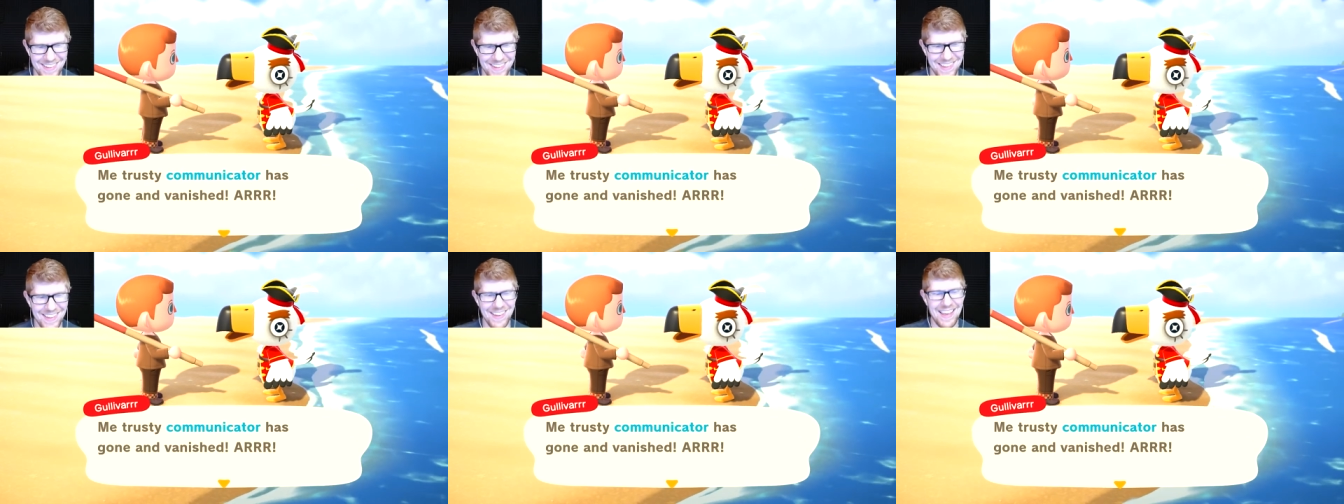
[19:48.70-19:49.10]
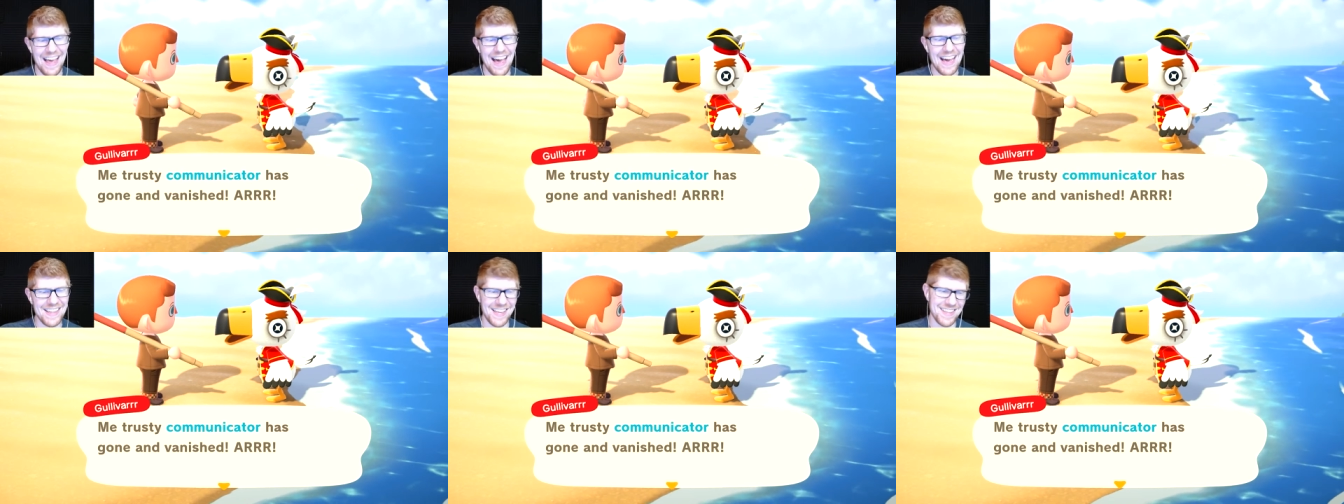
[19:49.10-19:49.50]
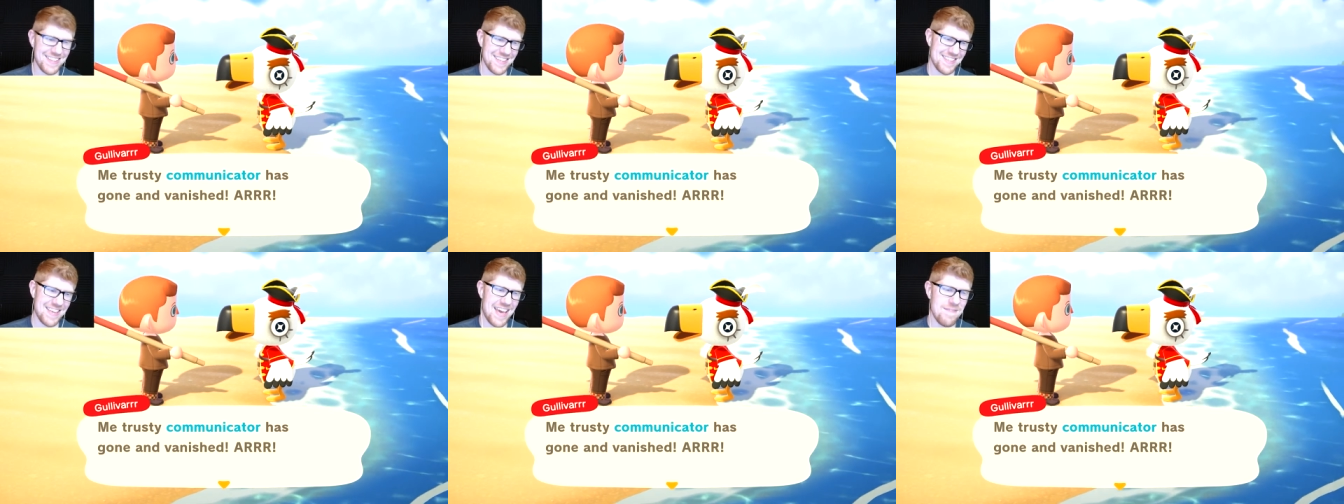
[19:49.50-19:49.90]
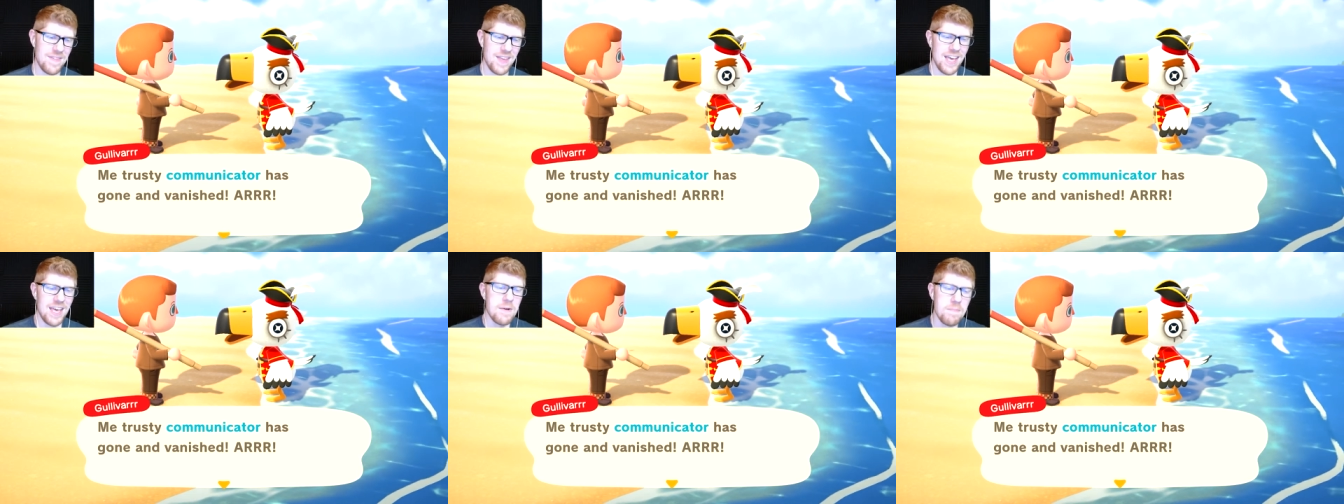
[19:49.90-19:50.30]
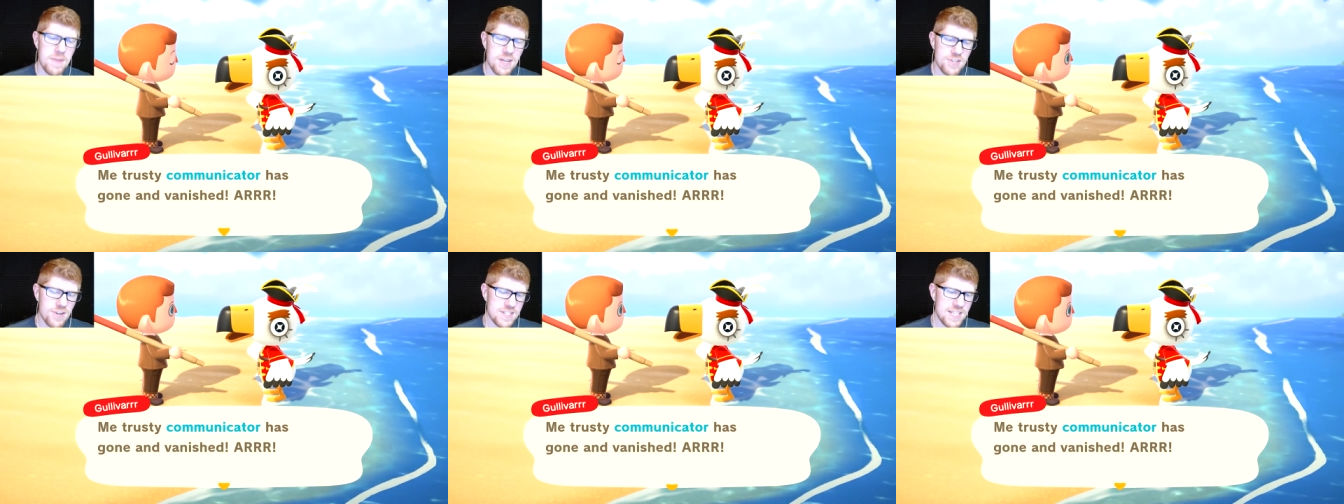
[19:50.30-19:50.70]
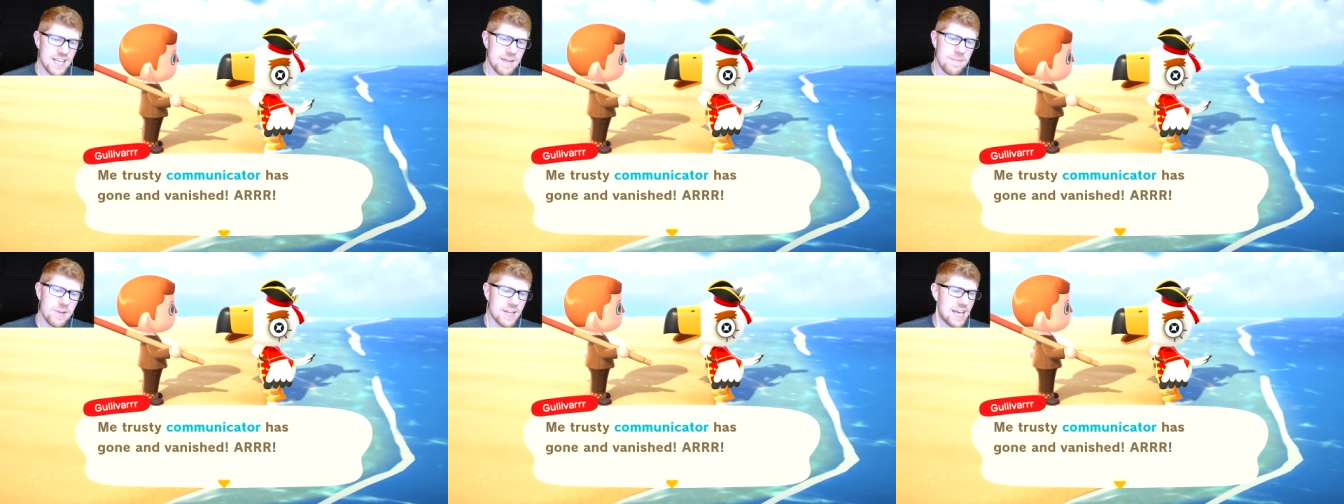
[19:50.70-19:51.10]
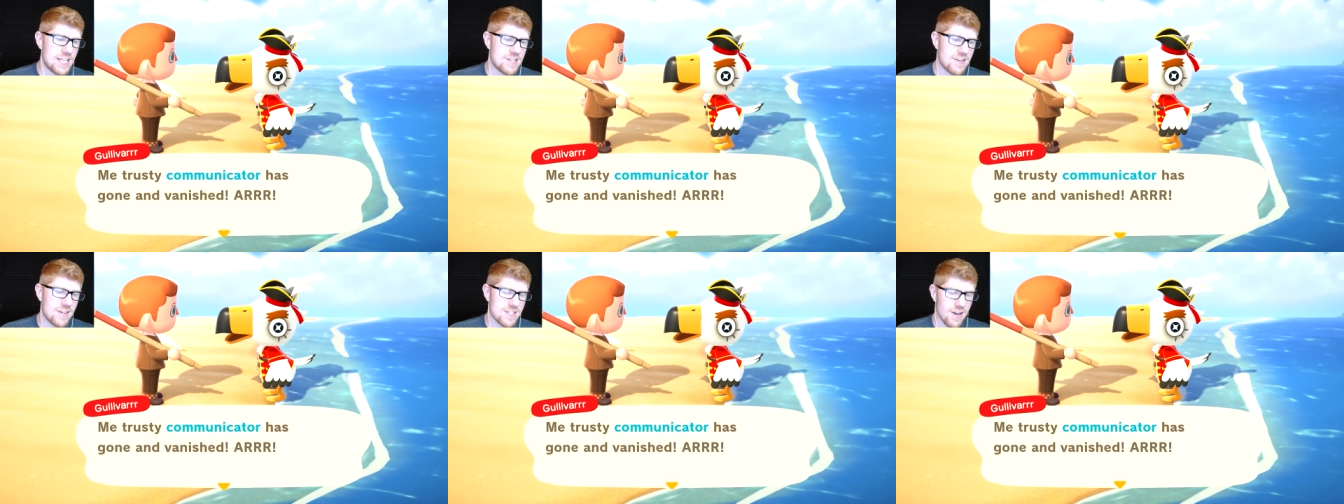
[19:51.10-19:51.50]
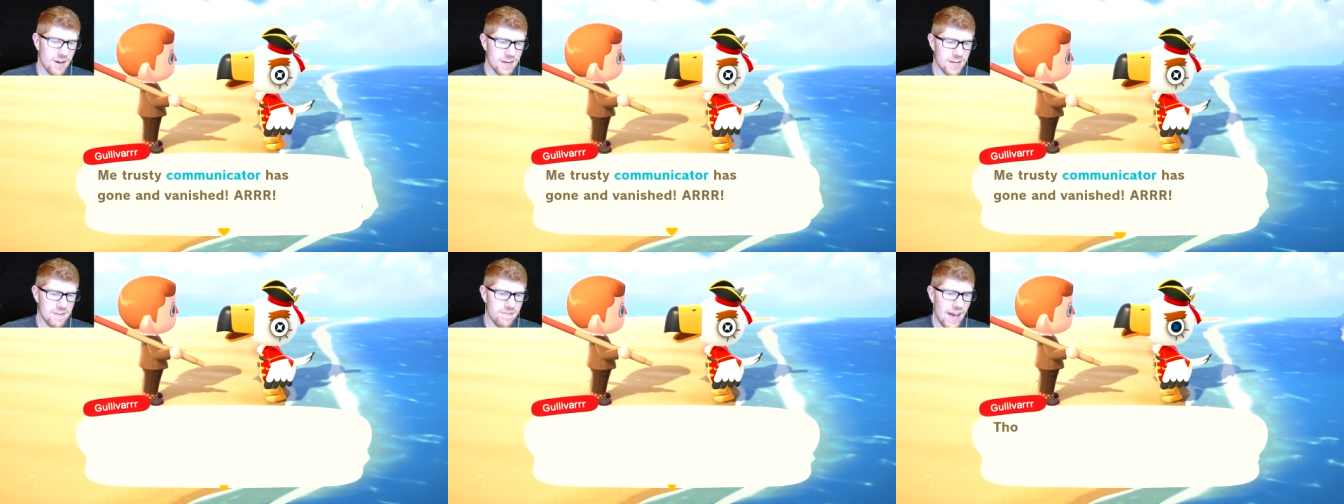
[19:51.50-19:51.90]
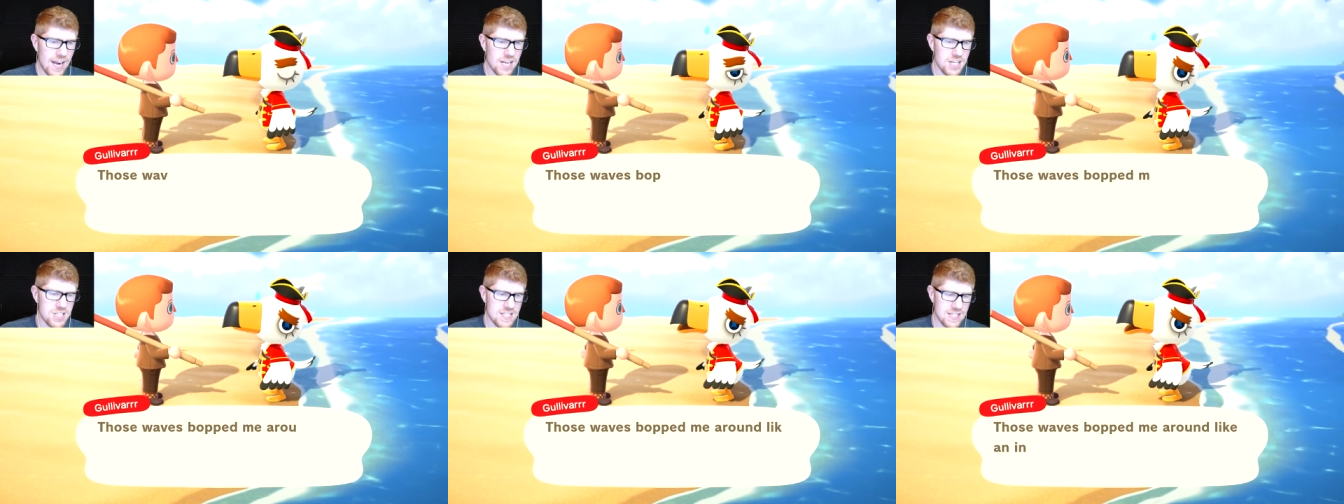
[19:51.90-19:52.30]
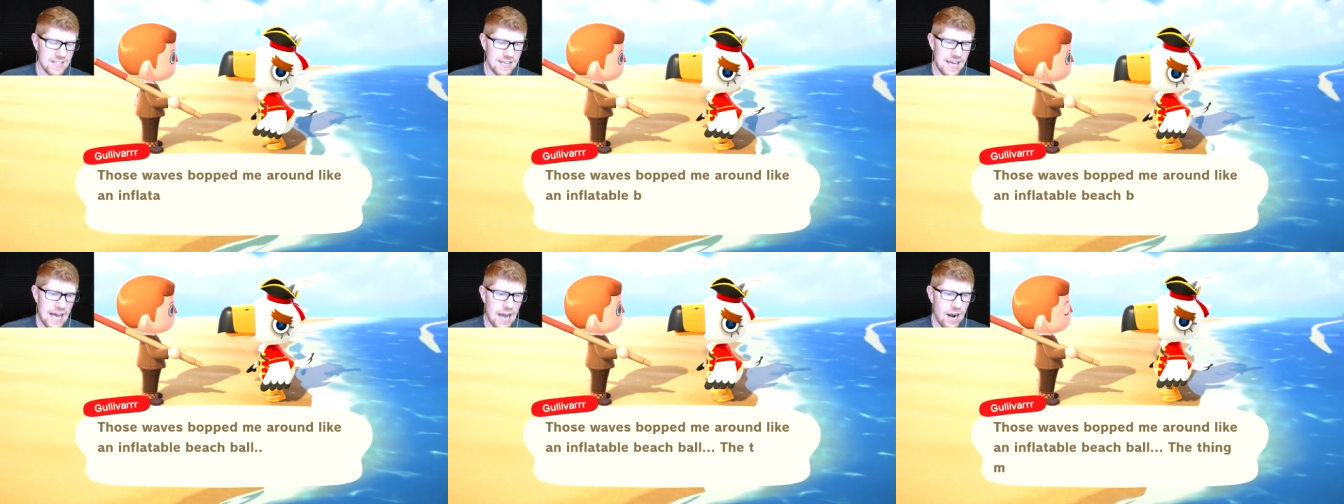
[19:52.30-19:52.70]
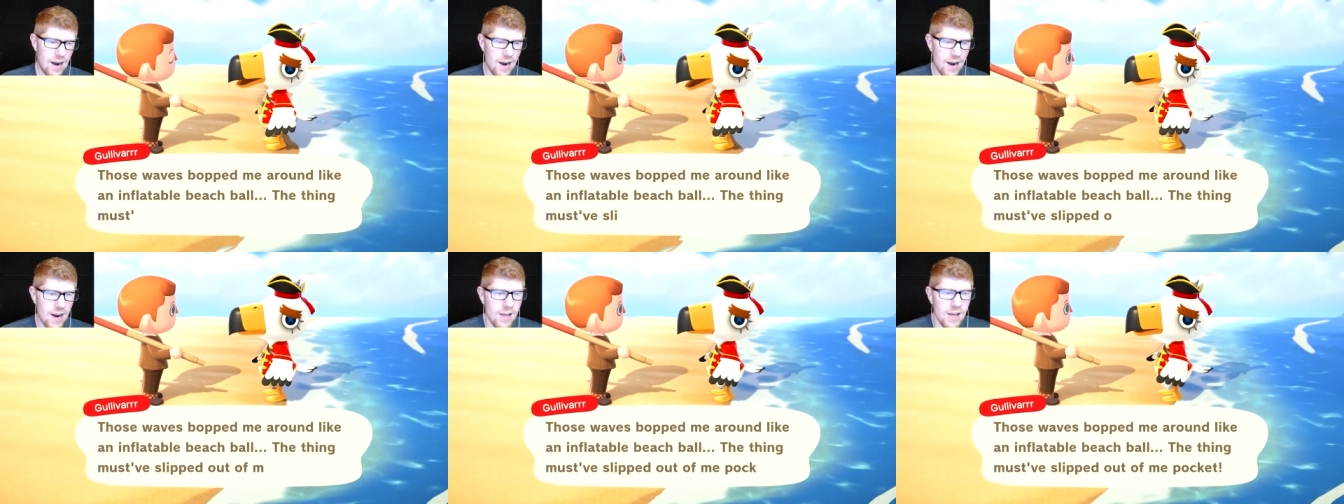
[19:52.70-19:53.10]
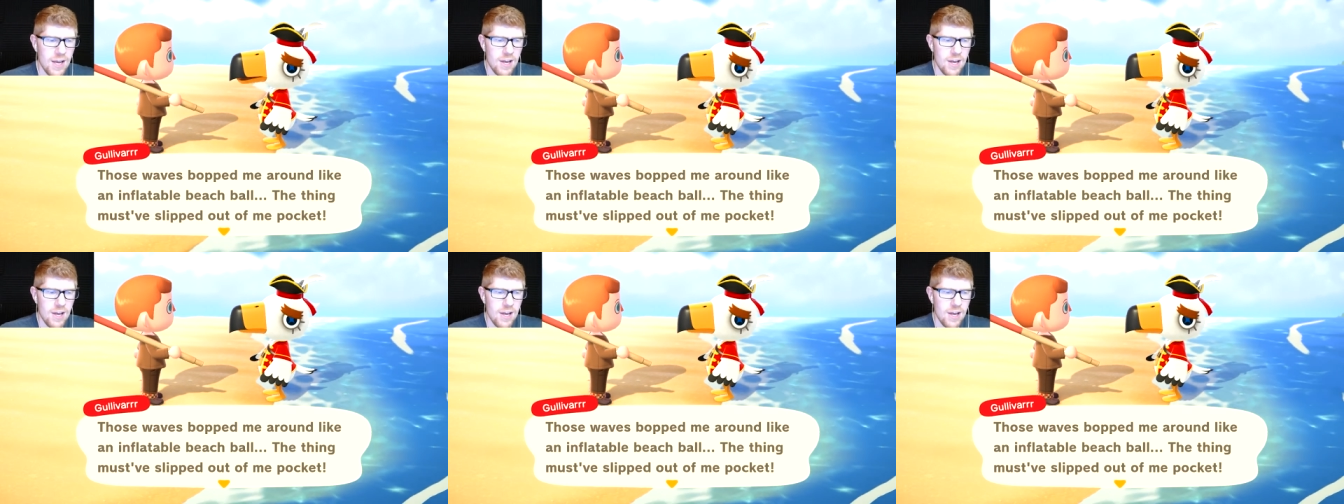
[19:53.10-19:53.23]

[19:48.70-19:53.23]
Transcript: I like this game. Me trusty communicator has gone and vanished. Arr!